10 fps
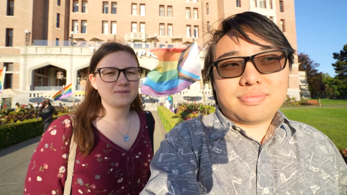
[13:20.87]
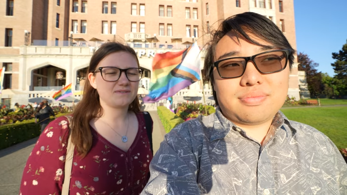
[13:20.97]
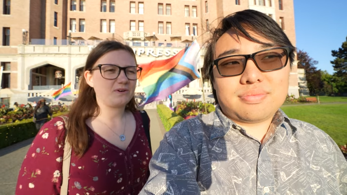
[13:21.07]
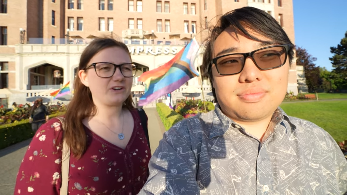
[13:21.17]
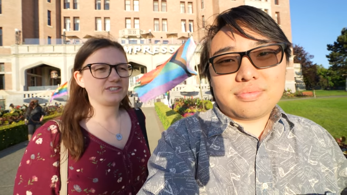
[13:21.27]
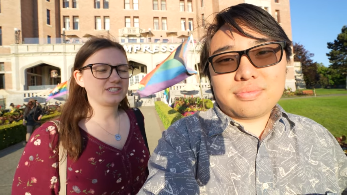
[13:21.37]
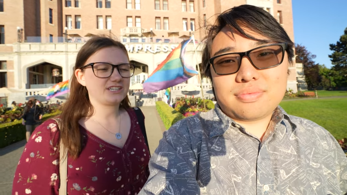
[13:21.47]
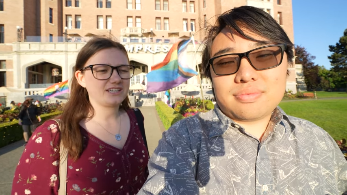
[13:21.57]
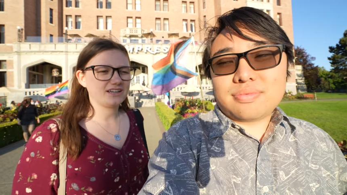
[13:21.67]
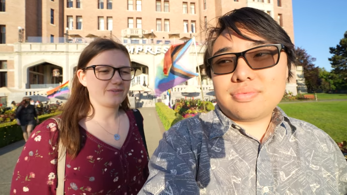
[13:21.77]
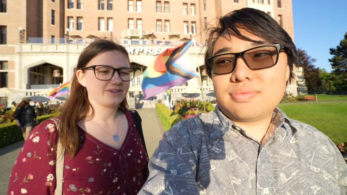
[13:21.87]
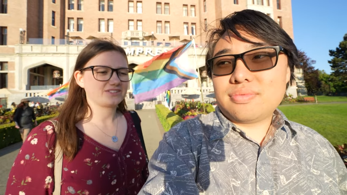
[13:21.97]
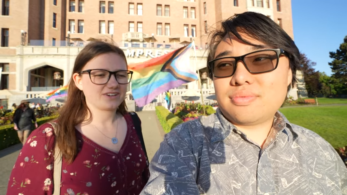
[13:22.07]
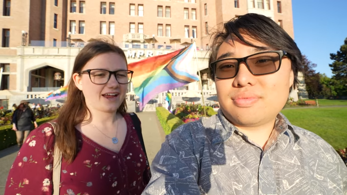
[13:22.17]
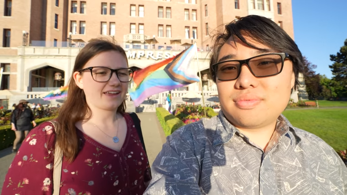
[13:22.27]
Speaker 1: before, she was
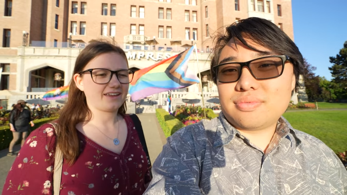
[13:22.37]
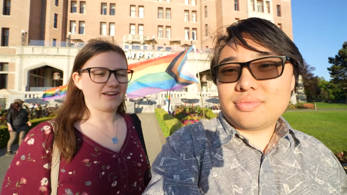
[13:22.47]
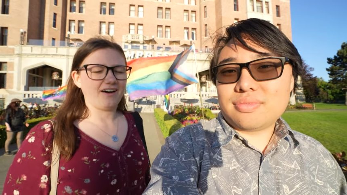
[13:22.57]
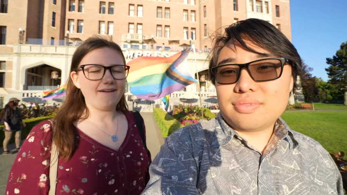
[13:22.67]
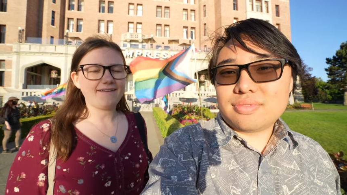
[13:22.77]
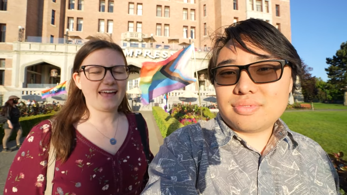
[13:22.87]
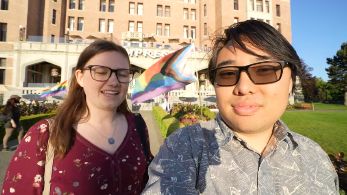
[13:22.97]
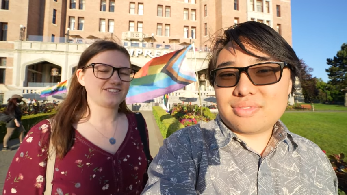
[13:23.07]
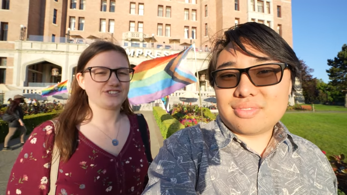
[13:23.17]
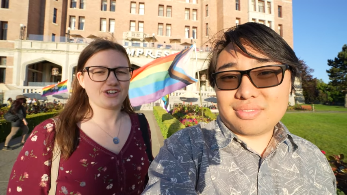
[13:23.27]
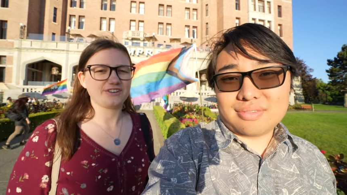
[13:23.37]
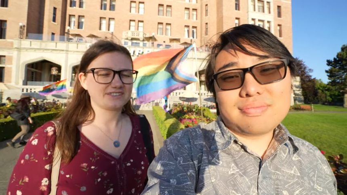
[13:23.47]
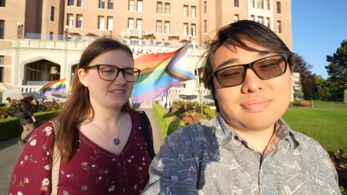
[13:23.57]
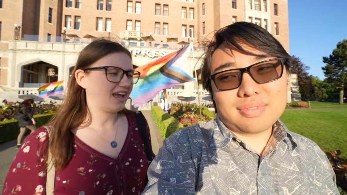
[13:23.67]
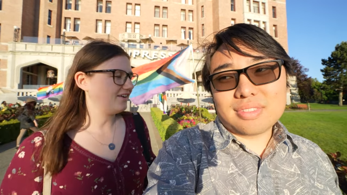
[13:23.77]
cracking all kinds of
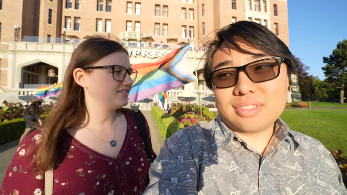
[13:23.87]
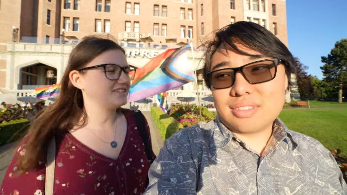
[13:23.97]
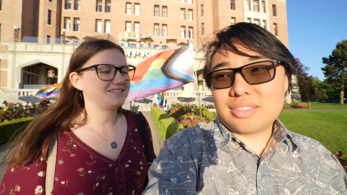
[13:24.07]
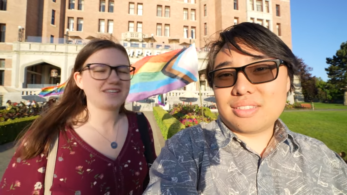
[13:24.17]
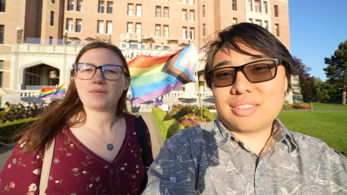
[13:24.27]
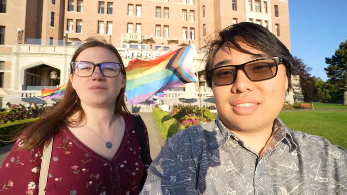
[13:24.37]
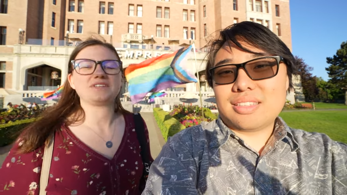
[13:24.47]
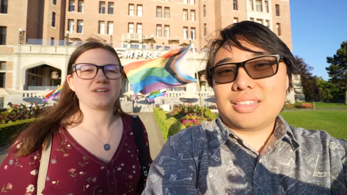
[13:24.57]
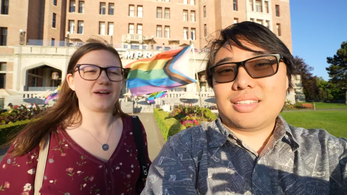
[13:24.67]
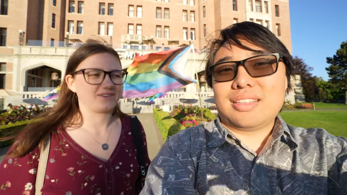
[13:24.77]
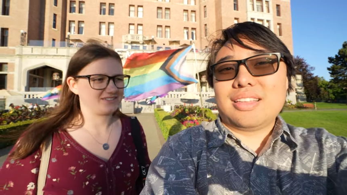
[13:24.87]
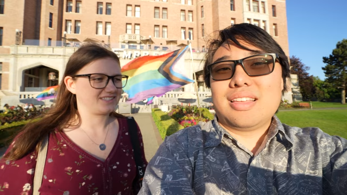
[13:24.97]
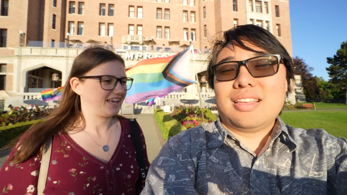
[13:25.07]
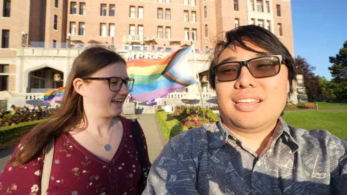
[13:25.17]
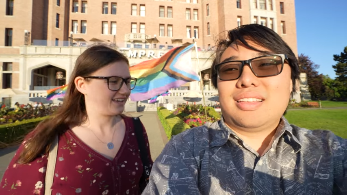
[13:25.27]
jokes. Every step we took was
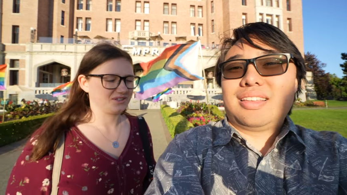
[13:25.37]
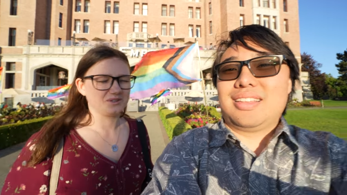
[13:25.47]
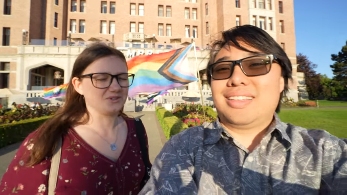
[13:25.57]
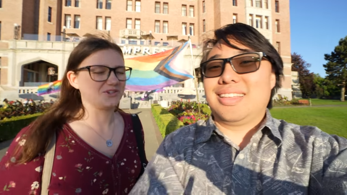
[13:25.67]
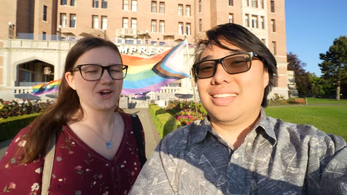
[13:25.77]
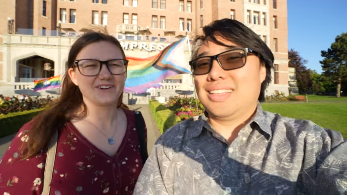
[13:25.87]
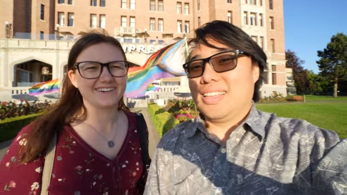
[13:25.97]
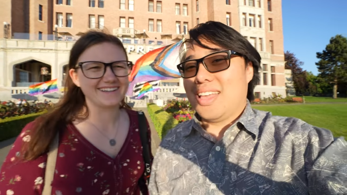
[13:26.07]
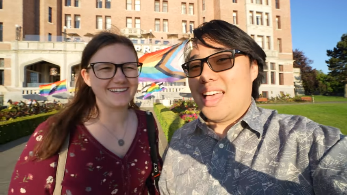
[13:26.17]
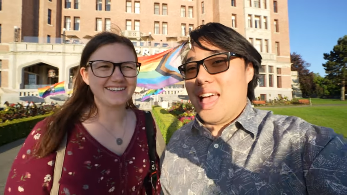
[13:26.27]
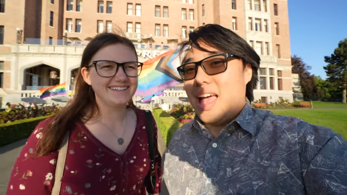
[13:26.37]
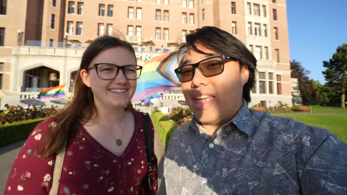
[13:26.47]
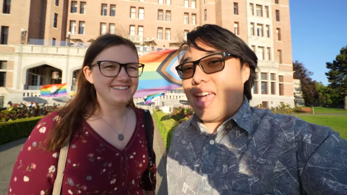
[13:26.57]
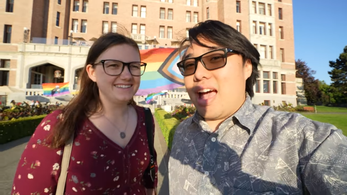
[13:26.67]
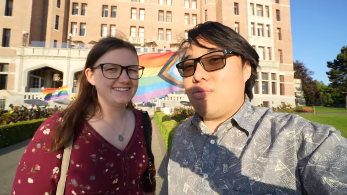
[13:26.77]
like a new joke.
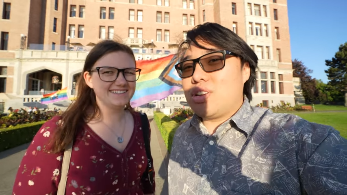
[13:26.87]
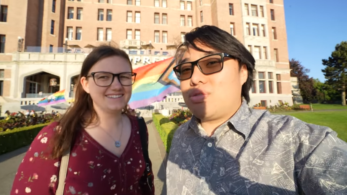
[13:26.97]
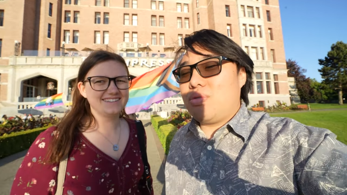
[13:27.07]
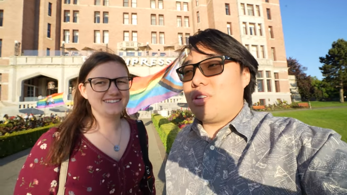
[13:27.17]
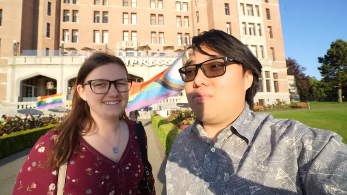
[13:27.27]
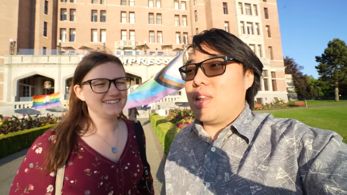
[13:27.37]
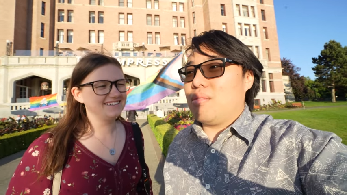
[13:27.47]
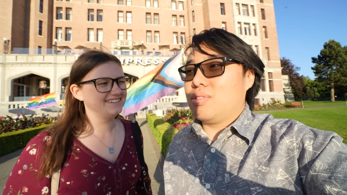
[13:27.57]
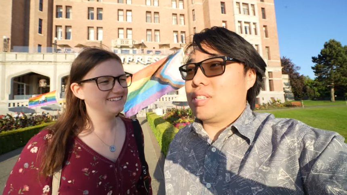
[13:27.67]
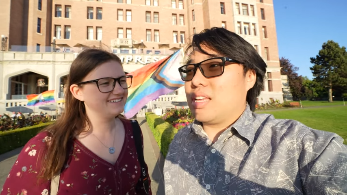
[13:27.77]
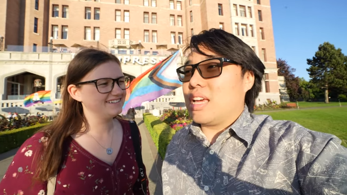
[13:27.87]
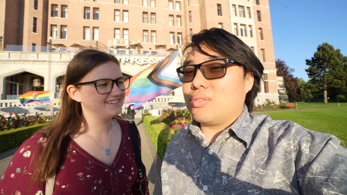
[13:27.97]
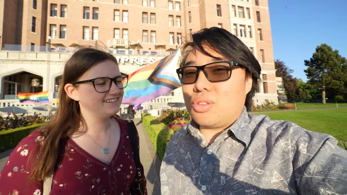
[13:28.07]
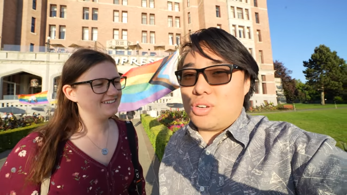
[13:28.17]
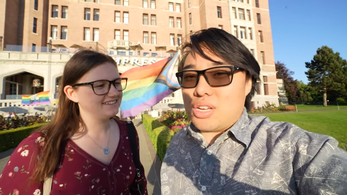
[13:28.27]
Speaker 2: Yeah, I wish we would have been able to connect
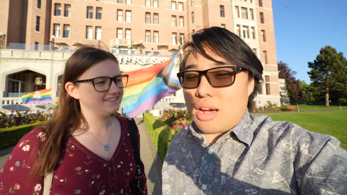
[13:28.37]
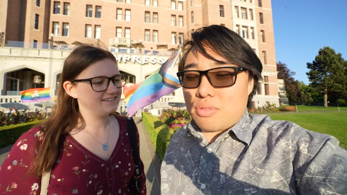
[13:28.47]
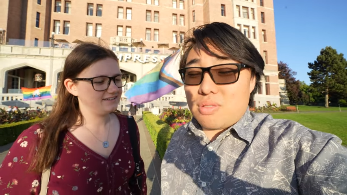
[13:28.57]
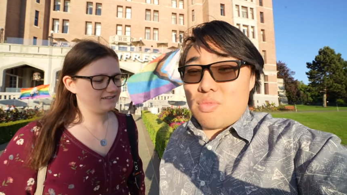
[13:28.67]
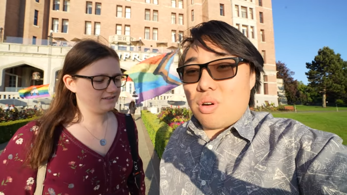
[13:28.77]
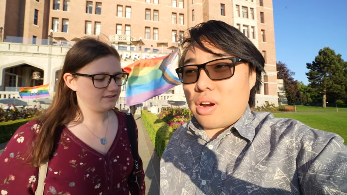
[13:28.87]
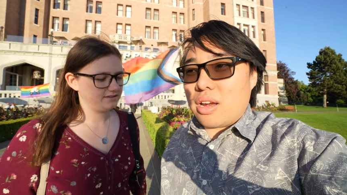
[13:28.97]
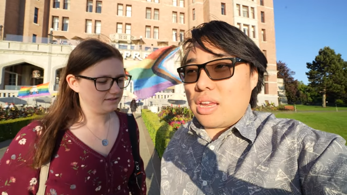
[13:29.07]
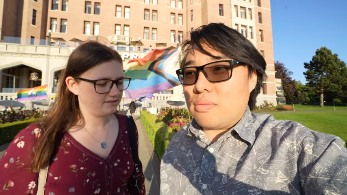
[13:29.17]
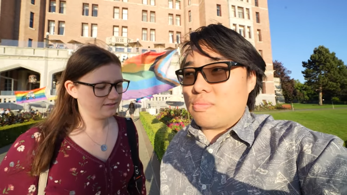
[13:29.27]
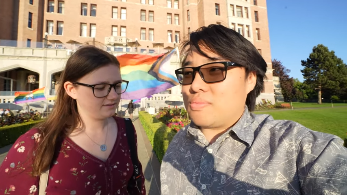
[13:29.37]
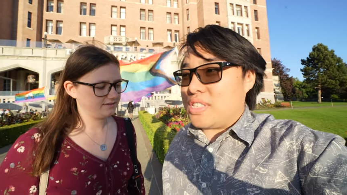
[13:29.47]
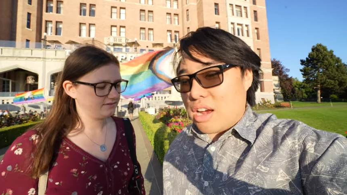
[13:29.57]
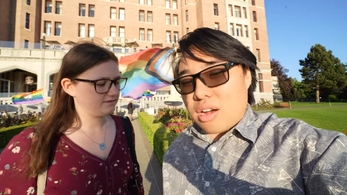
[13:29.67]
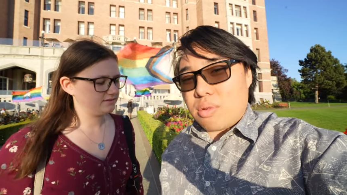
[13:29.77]
with her and talk with her more.
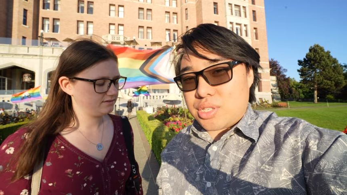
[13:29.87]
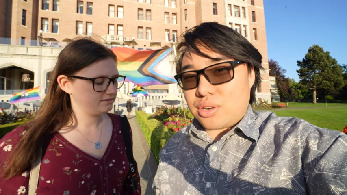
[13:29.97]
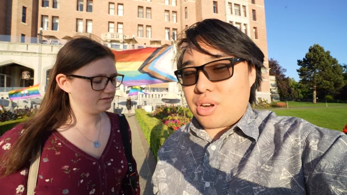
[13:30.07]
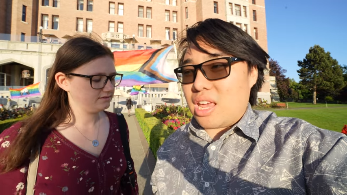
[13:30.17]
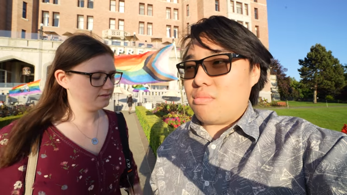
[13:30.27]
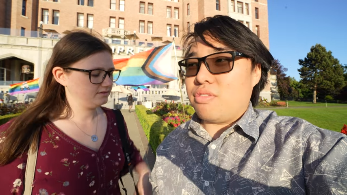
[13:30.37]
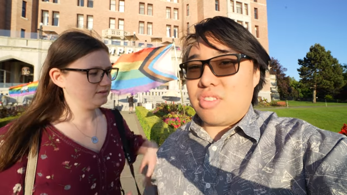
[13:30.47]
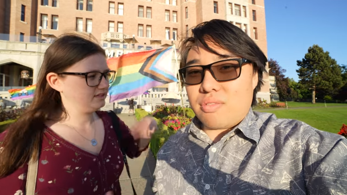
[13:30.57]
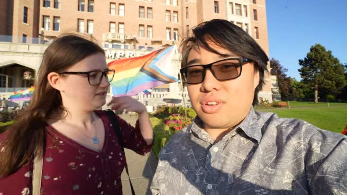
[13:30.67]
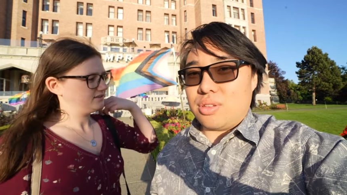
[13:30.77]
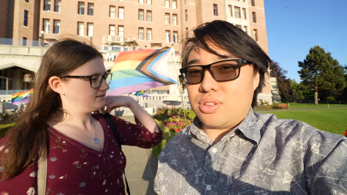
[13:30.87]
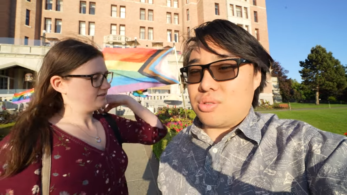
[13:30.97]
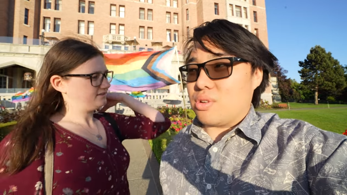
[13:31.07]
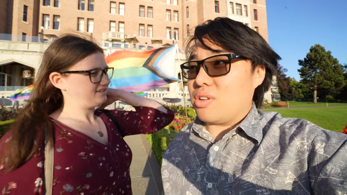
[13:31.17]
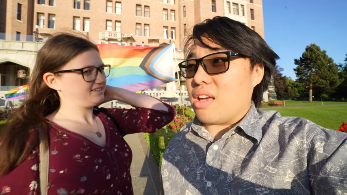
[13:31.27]
Sarah was her name. If you ever do the
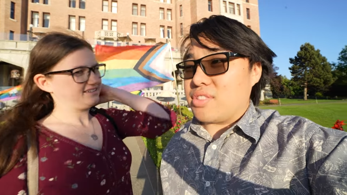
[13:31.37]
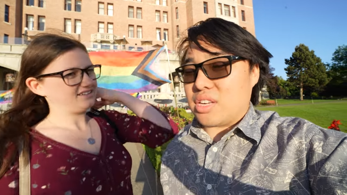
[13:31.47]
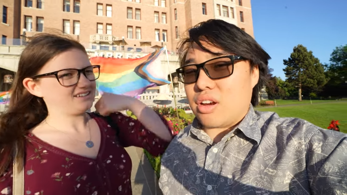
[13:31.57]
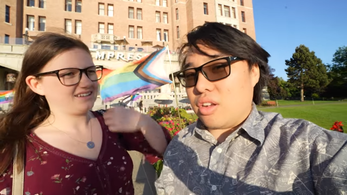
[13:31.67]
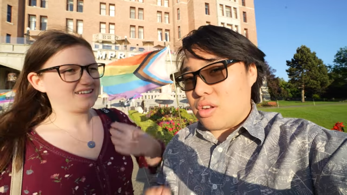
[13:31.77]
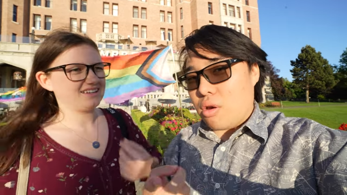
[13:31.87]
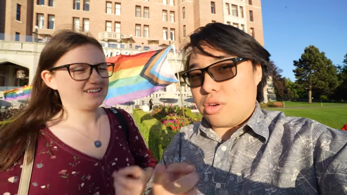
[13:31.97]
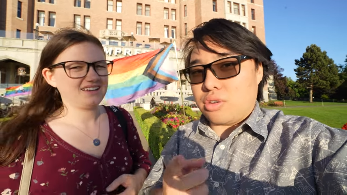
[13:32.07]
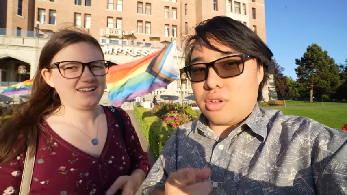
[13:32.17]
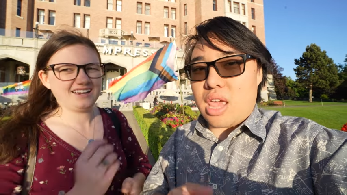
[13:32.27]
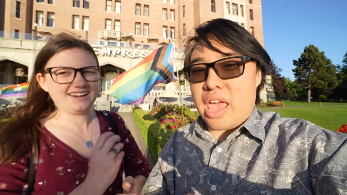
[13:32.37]
tour and you have Sarah, you know you're in good